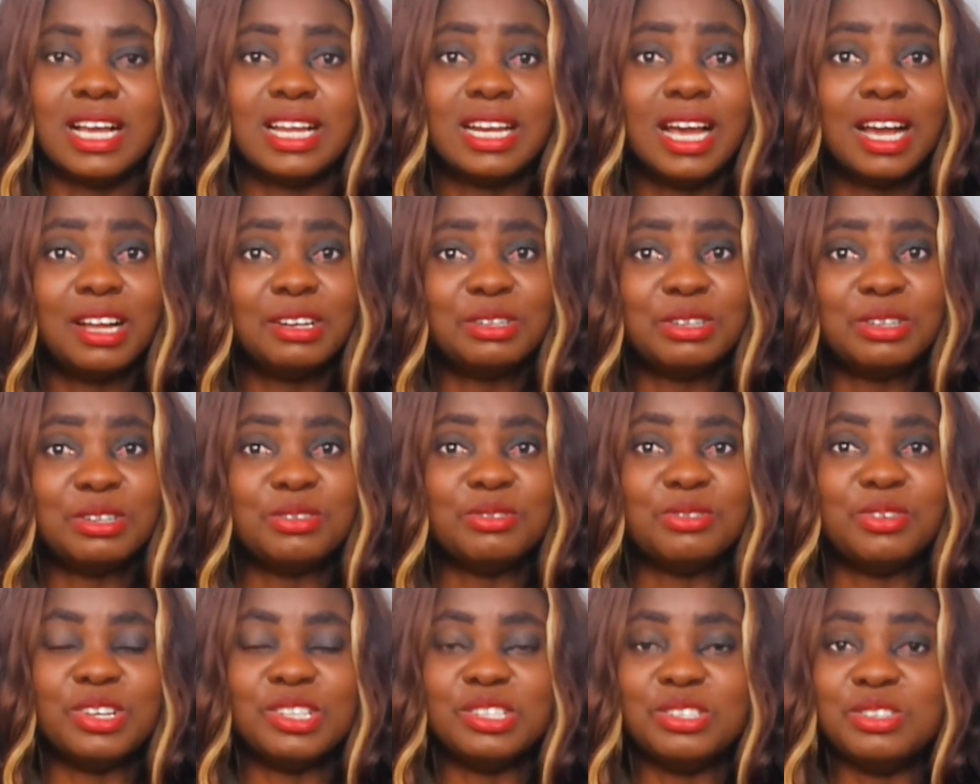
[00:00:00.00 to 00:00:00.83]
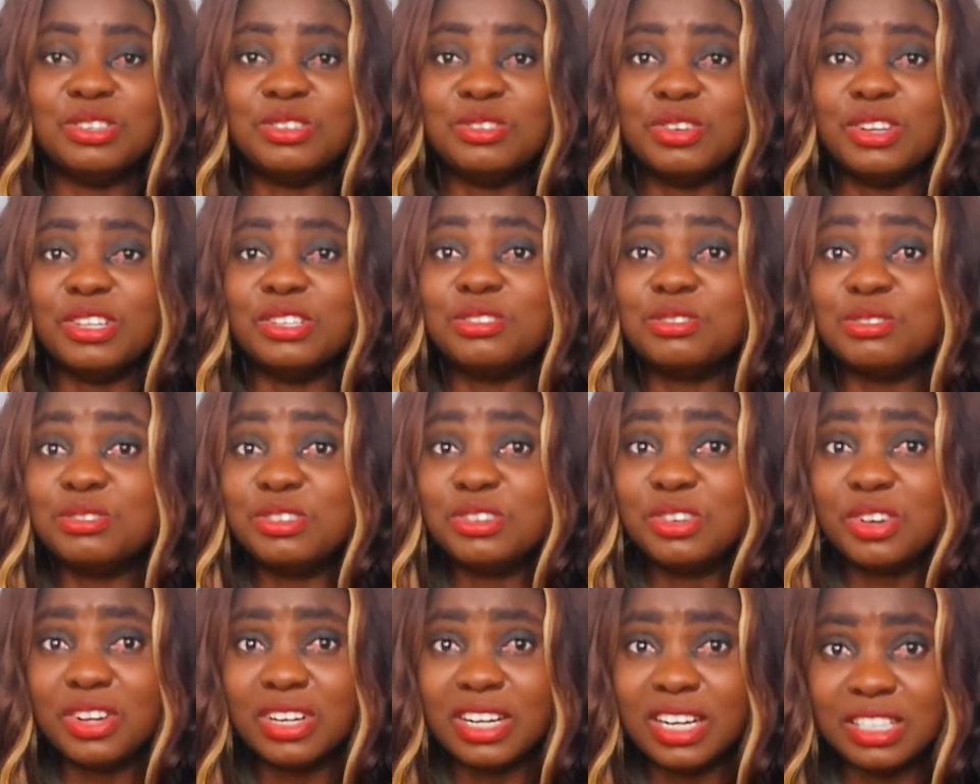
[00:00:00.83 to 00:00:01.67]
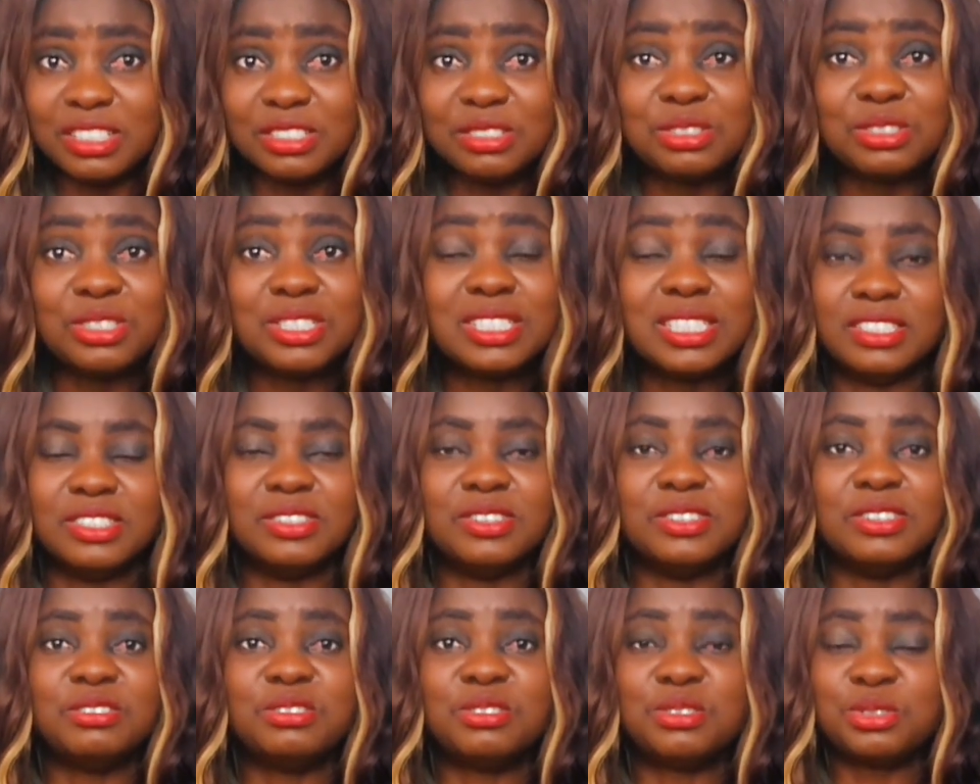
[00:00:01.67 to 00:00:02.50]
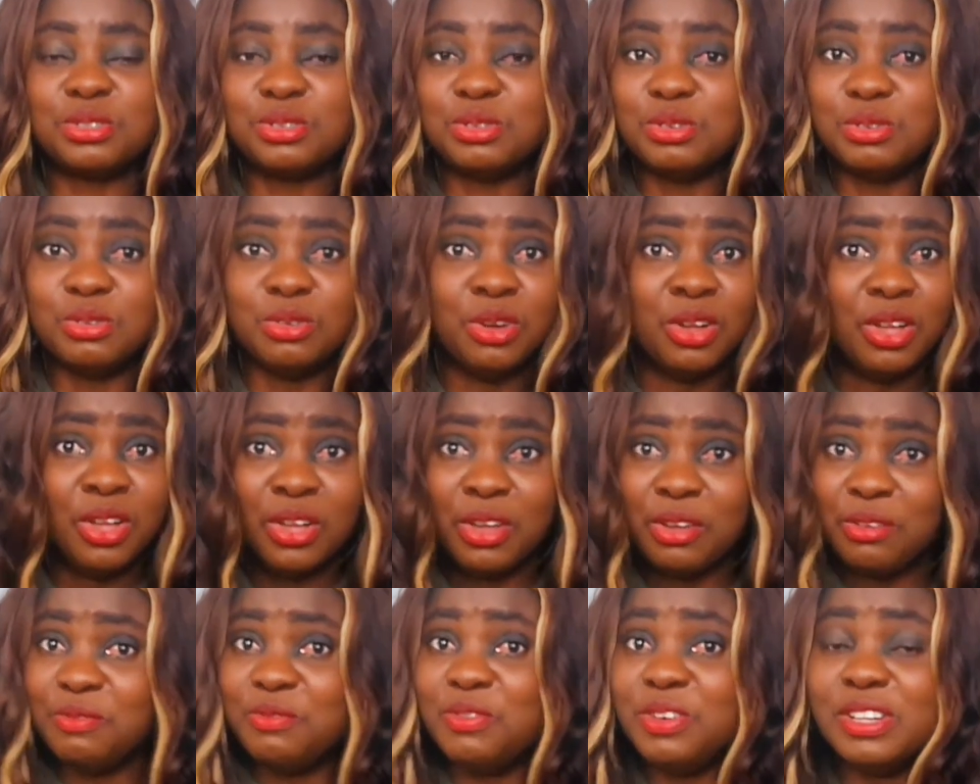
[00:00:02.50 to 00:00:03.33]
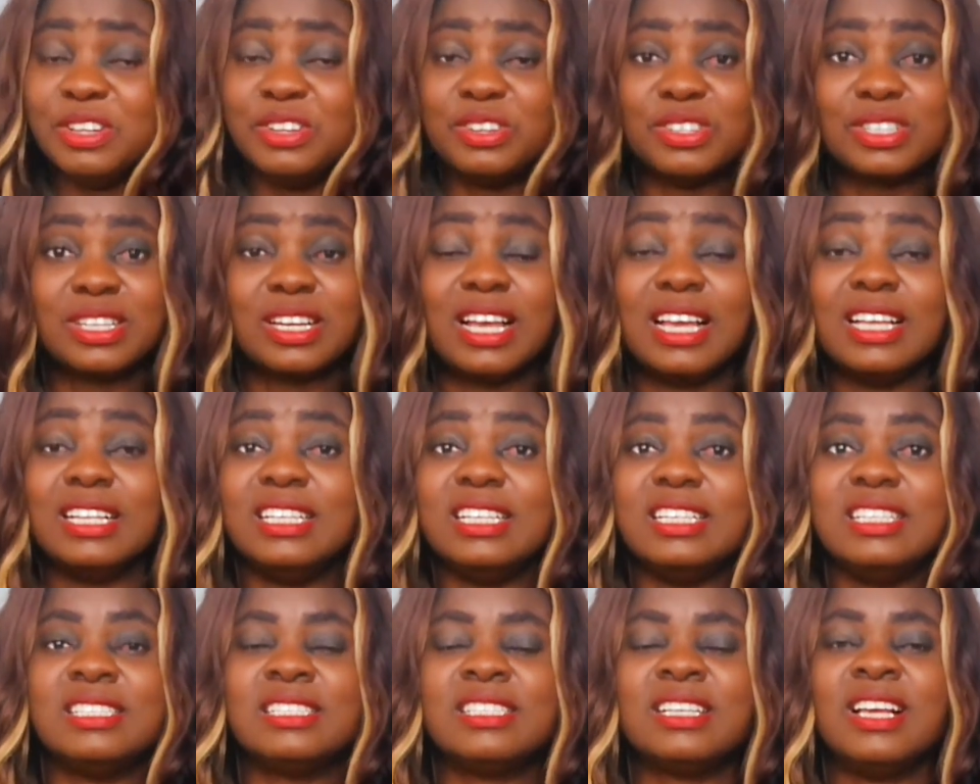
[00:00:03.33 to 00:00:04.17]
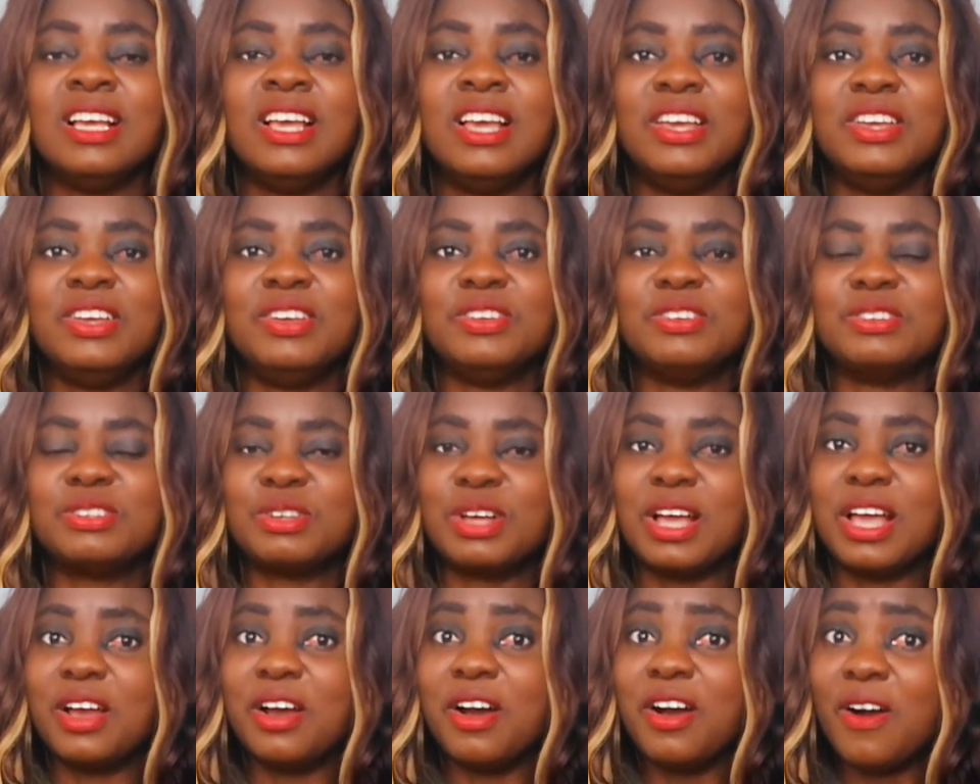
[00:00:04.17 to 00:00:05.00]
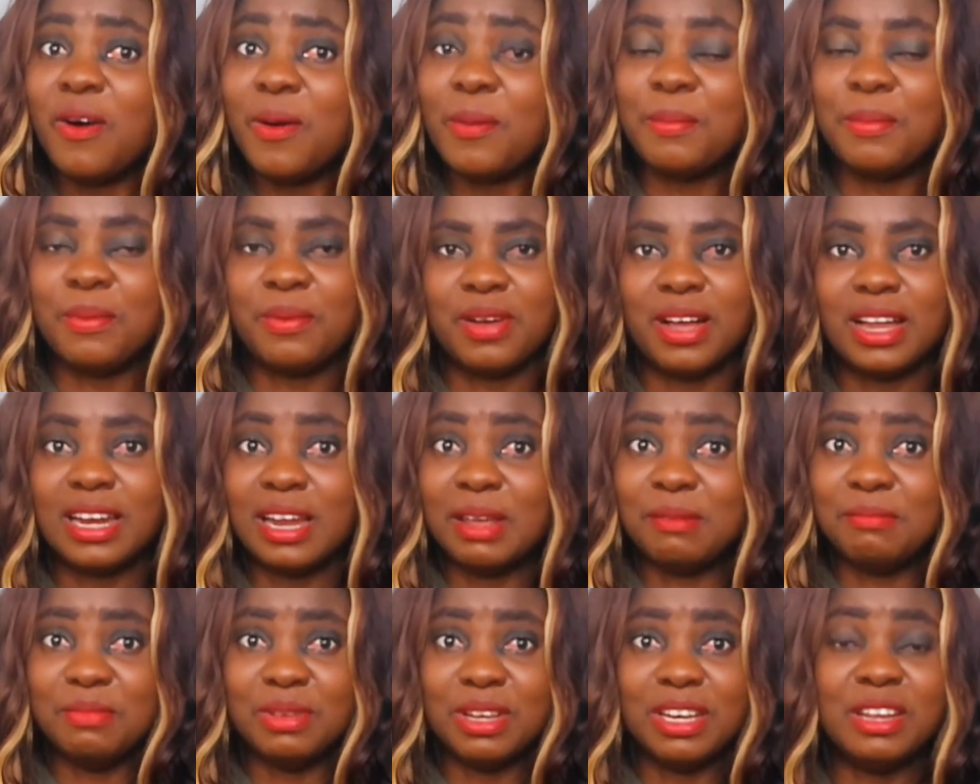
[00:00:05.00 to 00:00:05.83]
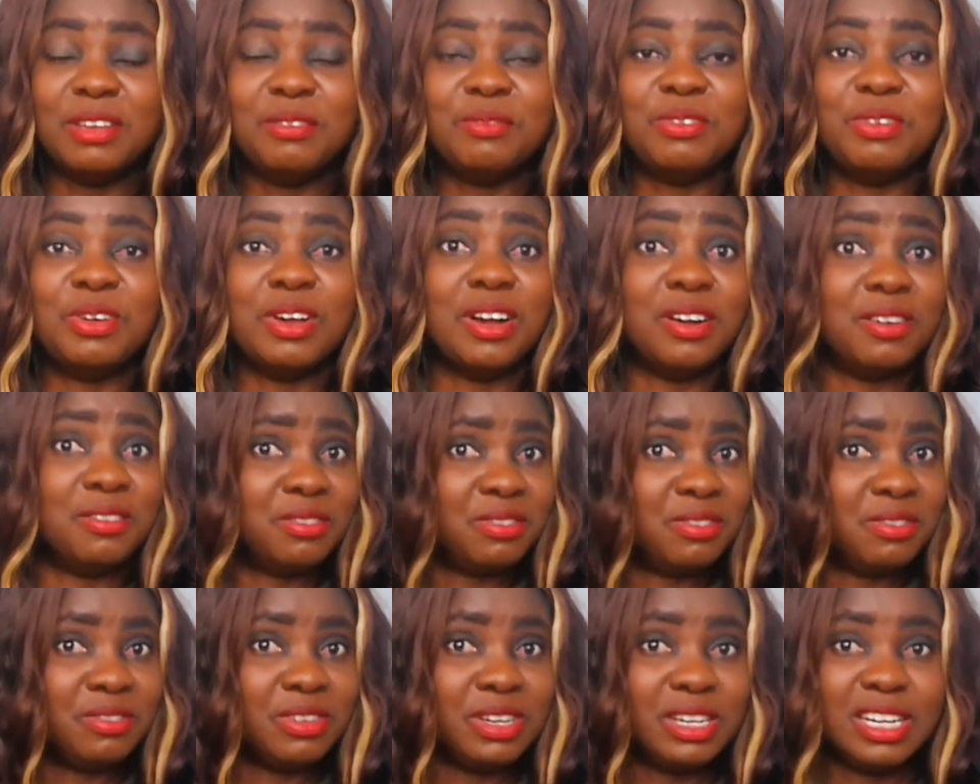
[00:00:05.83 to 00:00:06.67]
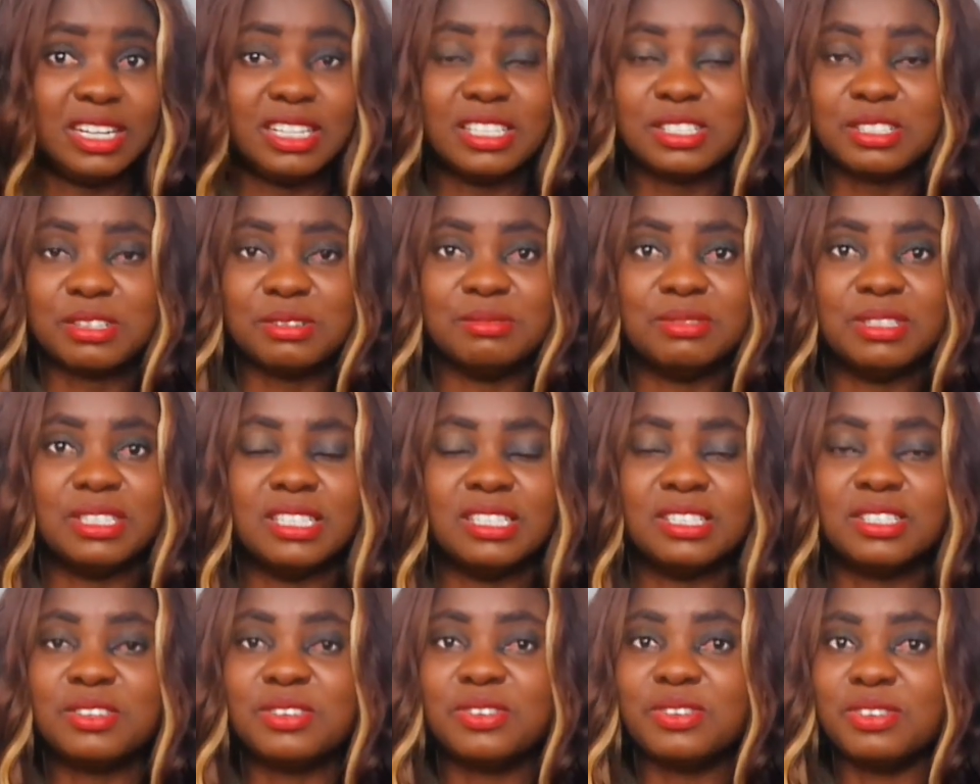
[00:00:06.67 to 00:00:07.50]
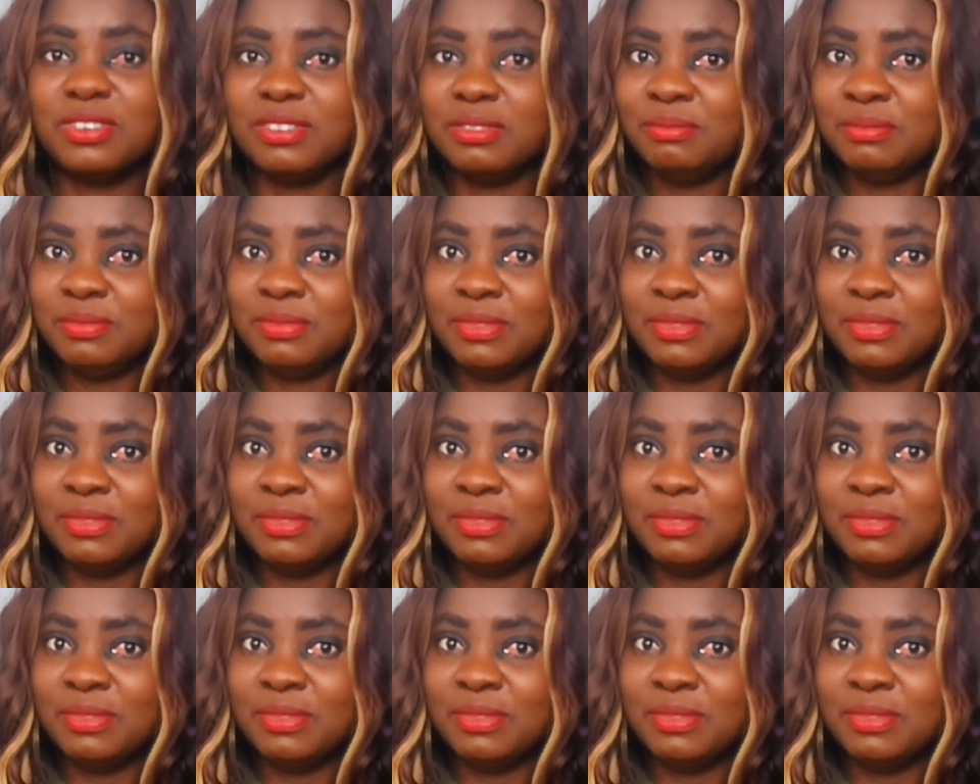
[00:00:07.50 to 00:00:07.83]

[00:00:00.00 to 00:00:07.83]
And how do you know it? You know it through knowledge, through, you know, through videos like this, you know. So I hope and I believe you have learned something. So